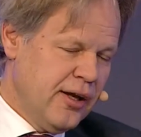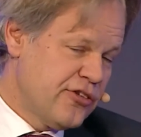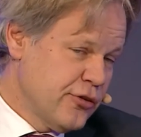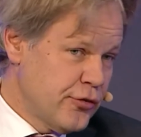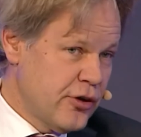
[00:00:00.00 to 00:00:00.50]

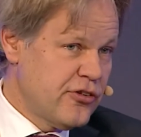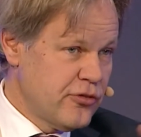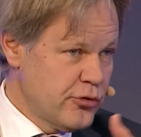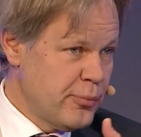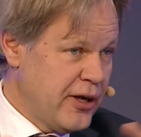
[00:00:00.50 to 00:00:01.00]
Yeah, so for us
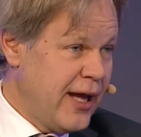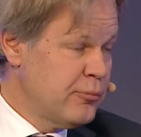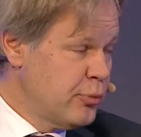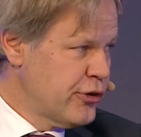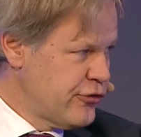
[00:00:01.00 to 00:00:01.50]
this was about
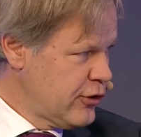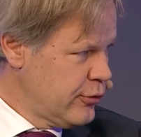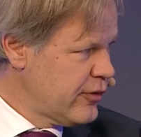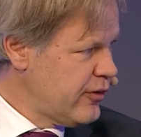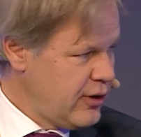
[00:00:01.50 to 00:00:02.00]
endpoint
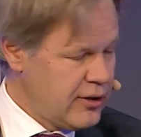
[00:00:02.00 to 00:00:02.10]
security,